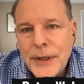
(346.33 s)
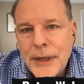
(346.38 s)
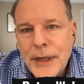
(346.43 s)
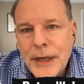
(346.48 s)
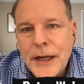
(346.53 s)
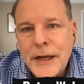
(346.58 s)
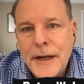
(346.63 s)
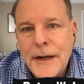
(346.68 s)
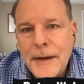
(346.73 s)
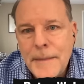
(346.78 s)

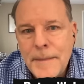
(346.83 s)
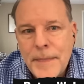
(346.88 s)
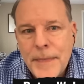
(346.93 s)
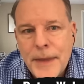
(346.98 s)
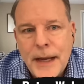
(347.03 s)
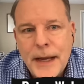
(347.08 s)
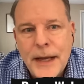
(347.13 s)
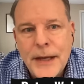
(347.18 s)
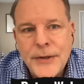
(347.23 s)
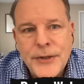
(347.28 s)
Um,
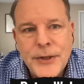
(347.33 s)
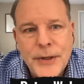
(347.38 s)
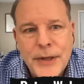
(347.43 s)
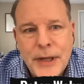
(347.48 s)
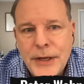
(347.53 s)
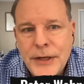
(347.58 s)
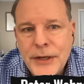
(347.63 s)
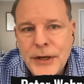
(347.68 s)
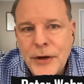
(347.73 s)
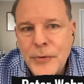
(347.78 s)
and so they
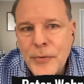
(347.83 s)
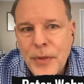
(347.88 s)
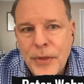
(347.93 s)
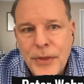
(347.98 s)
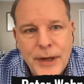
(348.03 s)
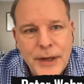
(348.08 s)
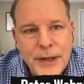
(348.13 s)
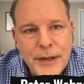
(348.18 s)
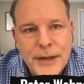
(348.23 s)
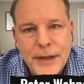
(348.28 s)
okay. don't
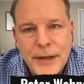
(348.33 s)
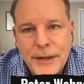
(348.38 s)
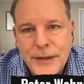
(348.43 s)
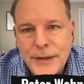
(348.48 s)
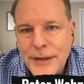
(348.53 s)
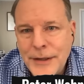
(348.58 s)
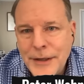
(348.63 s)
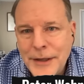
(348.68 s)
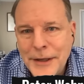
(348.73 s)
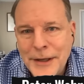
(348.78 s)
think that
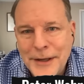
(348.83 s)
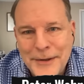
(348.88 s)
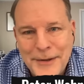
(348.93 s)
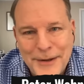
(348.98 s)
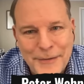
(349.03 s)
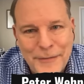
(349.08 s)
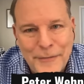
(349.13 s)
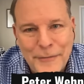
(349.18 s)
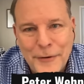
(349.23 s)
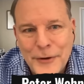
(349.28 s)
uh,
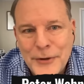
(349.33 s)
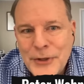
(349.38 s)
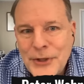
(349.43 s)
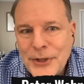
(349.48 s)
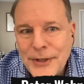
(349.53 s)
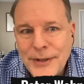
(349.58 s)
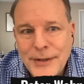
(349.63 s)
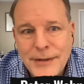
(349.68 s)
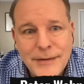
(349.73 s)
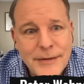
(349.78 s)
the
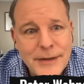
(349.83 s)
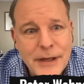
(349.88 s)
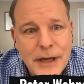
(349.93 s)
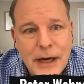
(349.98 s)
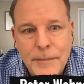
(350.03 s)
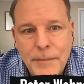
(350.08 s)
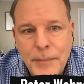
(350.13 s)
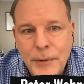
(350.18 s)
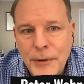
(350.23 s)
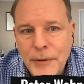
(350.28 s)
first
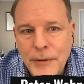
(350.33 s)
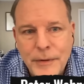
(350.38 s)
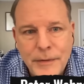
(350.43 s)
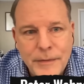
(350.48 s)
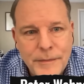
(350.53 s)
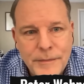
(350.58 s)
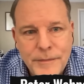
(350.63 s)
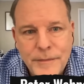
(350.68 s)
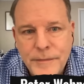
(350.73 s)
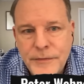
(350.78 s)
couple of
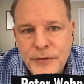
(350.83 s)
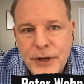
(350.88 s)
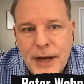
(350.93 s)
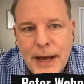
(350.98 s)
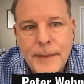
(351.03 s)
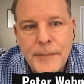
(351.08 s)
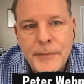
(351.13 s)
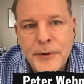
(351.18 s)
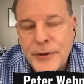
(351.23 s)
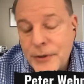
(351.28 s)

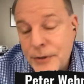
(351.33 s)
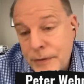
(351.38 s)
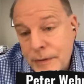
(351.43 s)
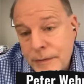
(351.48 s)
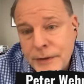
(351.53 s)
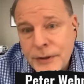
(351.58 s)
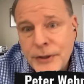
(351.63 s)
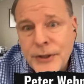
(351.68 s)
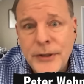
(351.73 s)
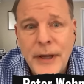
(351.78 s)
chapters or the
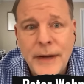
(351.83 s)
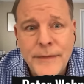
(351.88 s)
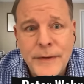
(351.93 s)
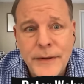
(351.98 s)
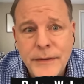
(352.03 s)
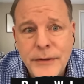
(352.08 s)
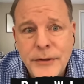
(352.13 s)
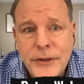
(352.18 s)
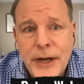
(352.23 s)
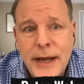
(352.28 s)
first
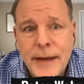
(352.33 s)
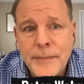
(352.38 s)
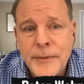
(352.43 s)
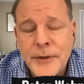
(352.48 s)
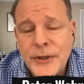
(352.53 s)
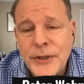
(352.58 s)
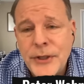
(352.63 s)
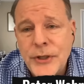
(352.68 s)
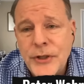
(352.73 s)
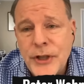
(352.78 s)
11
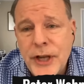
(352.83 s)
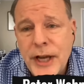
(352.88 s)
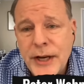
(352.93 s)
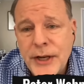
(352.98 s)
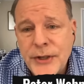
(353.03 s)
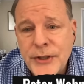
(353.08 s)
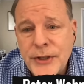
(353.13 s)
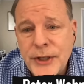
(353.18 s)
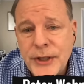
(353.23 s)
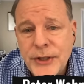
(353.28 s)
chapters in
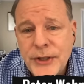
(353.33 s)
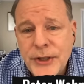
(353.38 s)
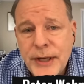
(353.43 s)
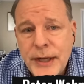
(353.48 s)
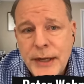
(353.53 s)
Genesis